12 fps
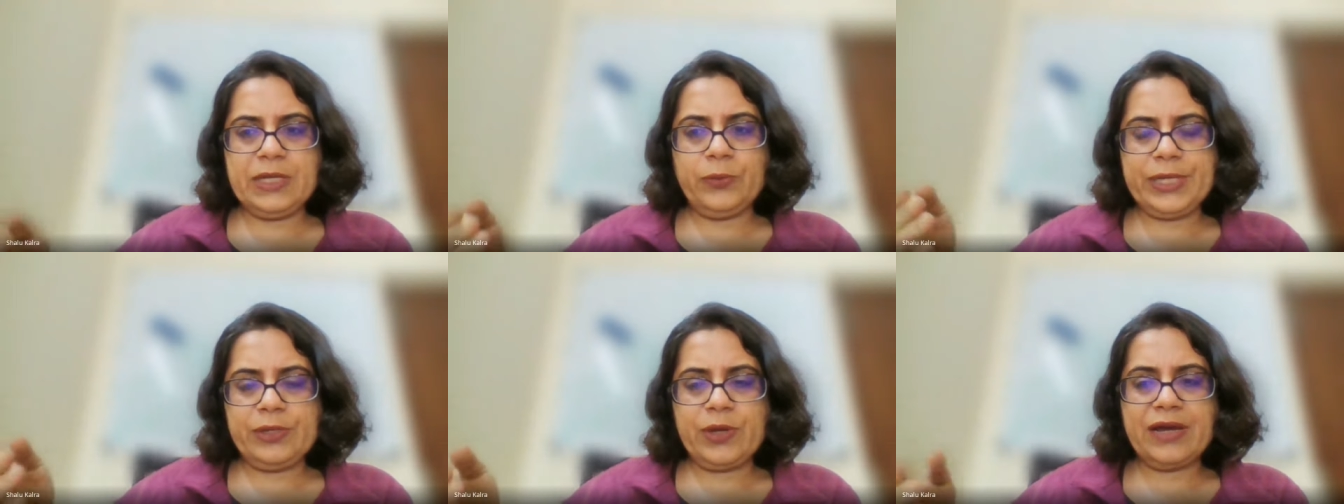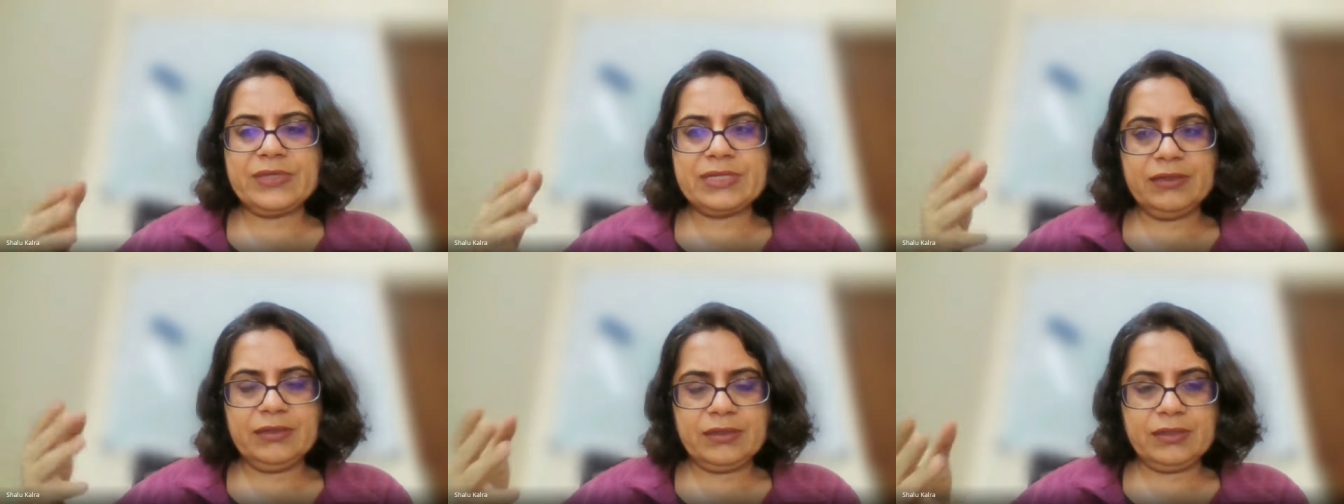when you have a
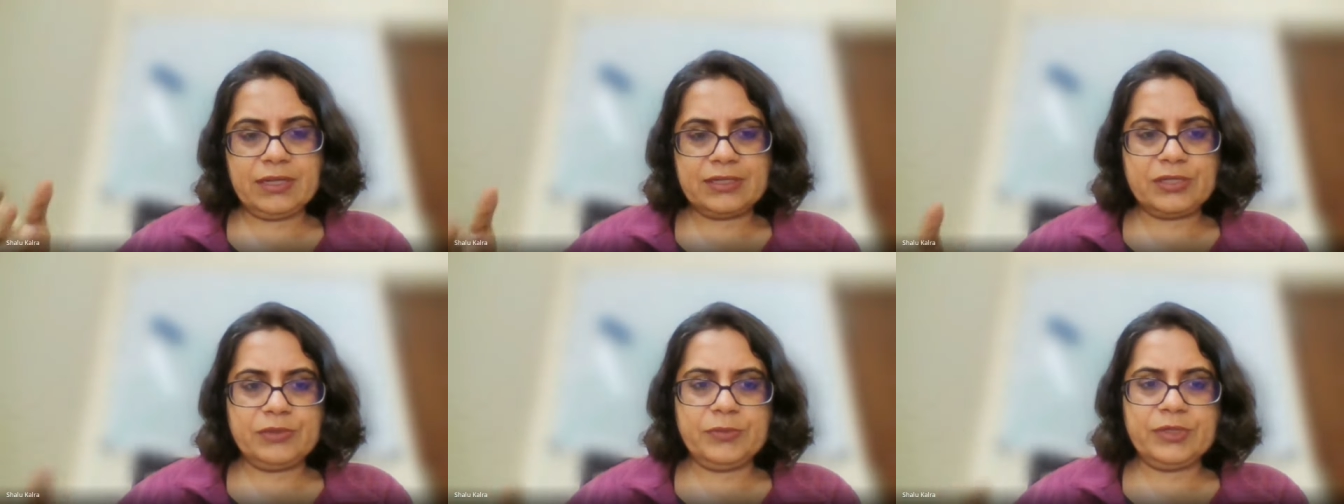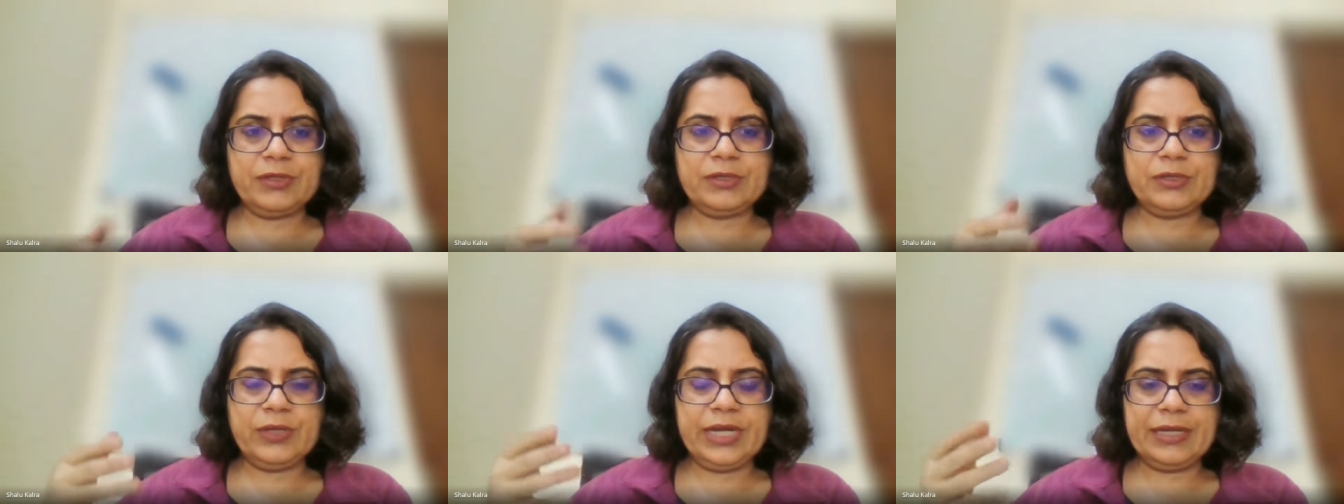certain
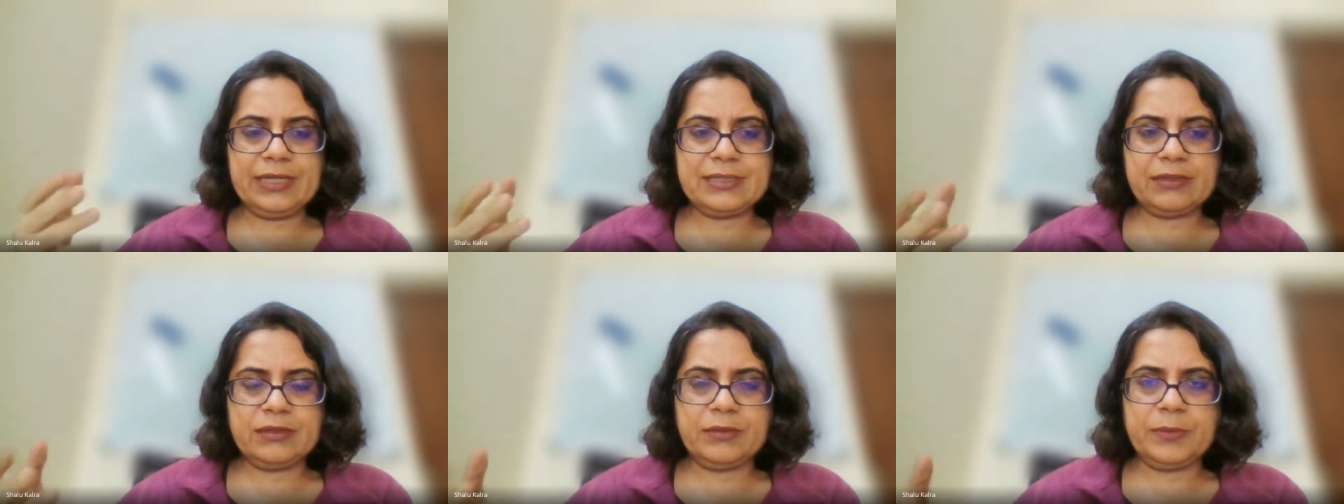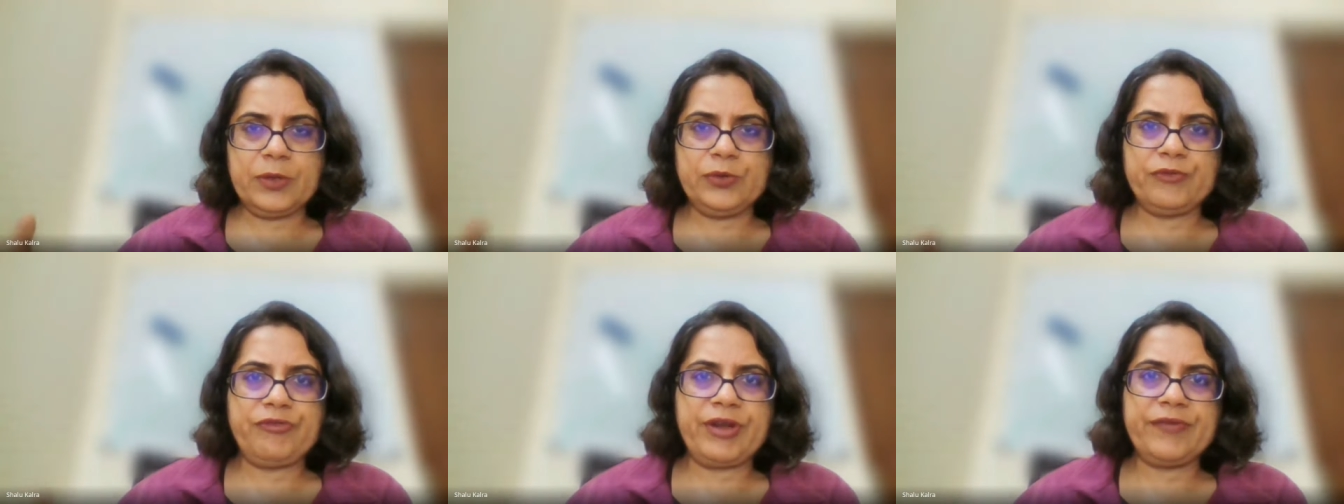customers you're getting certain
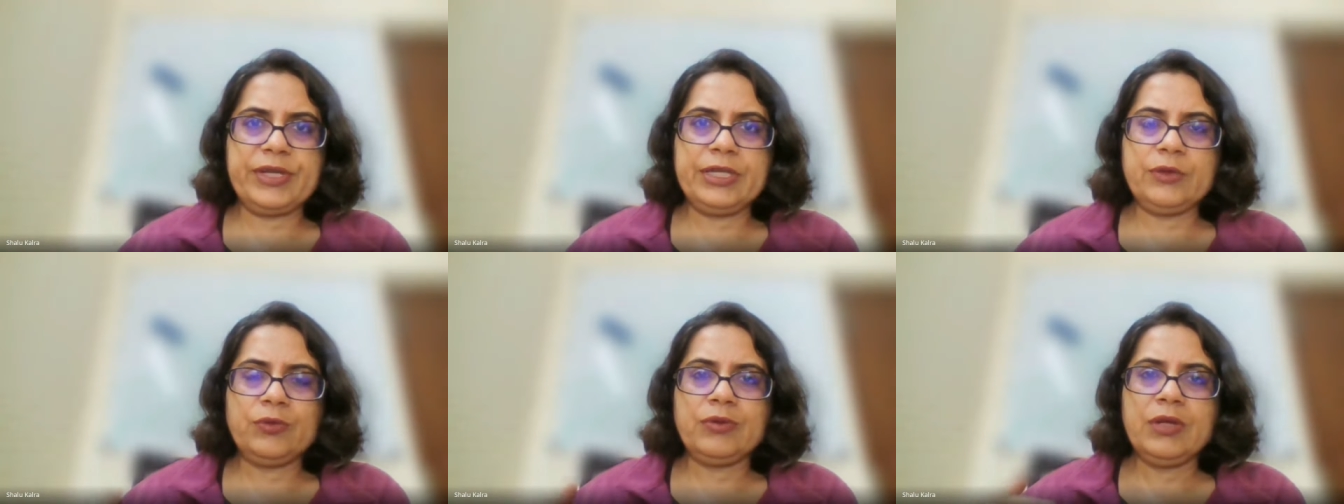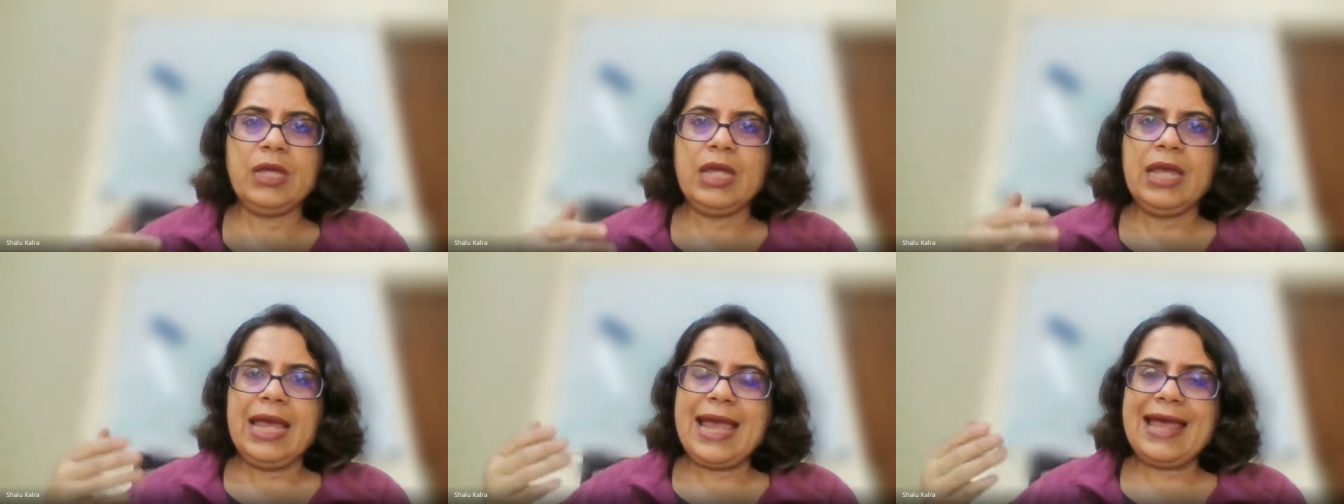amount of revenue
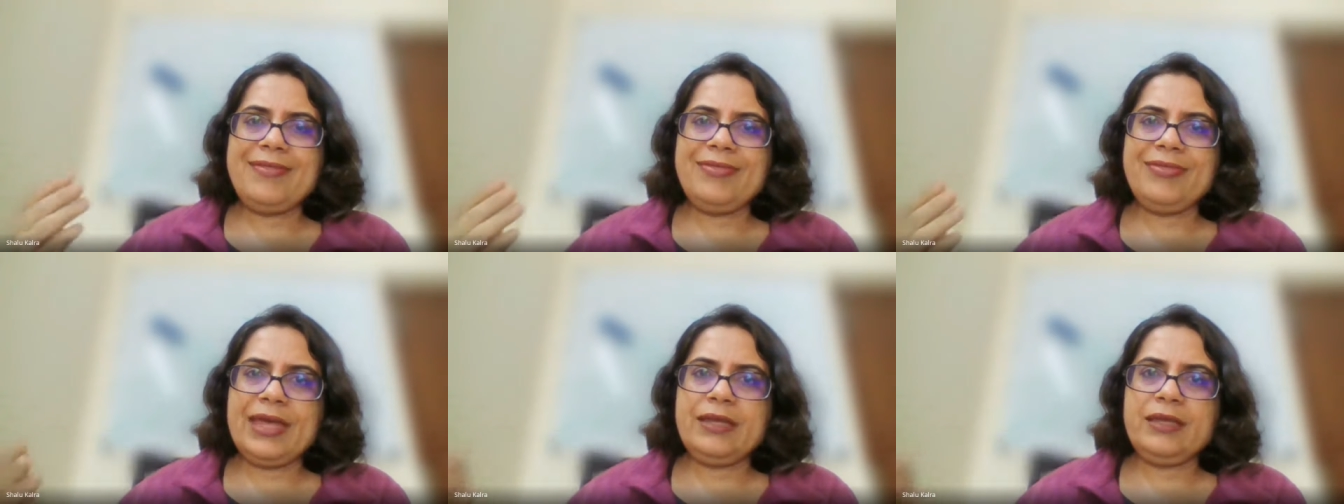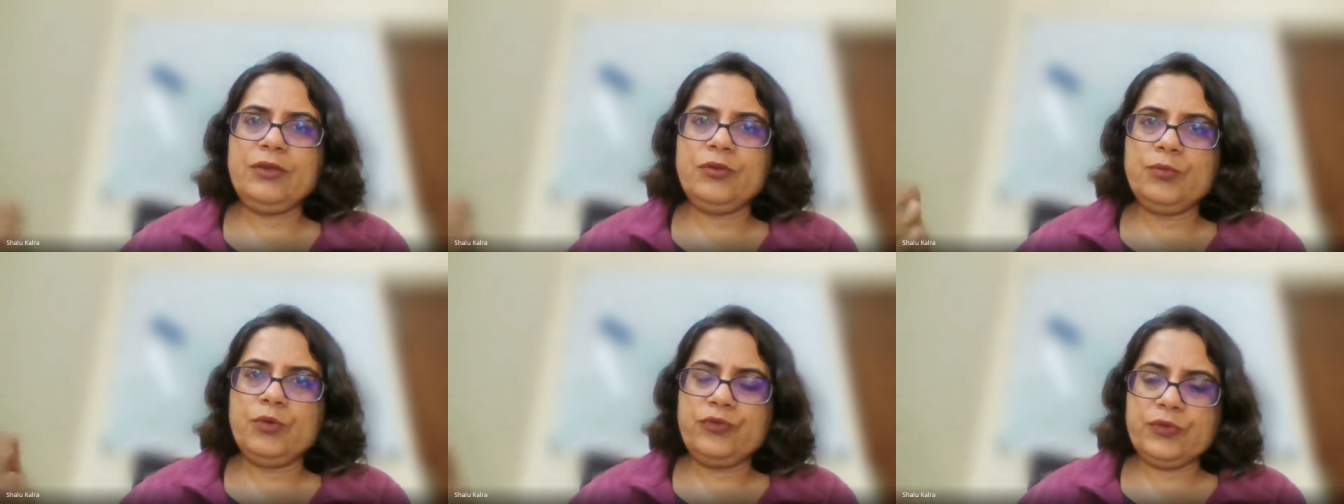and then you
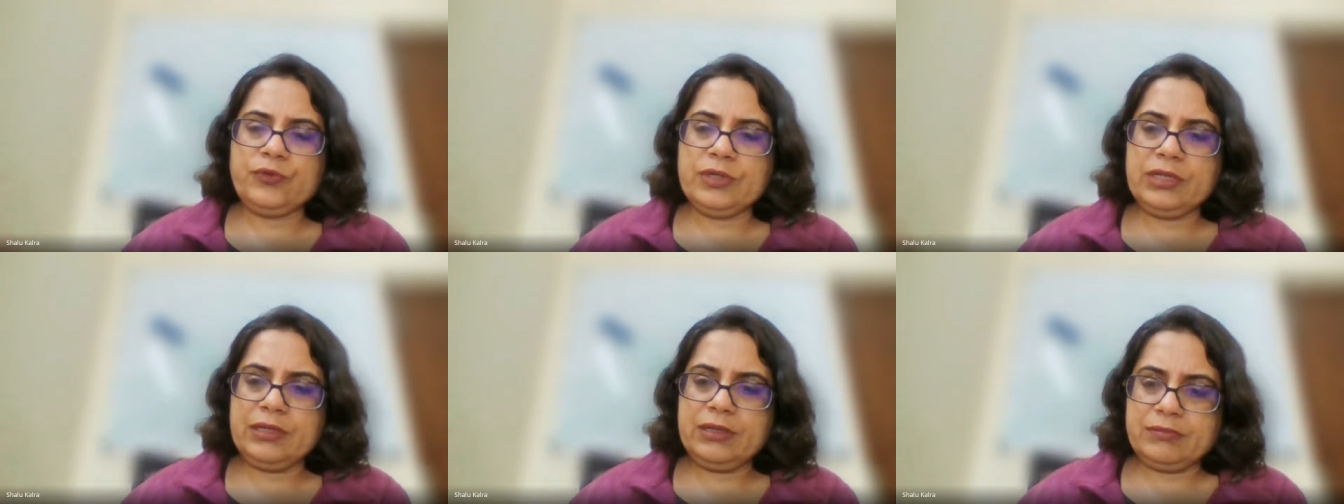move to the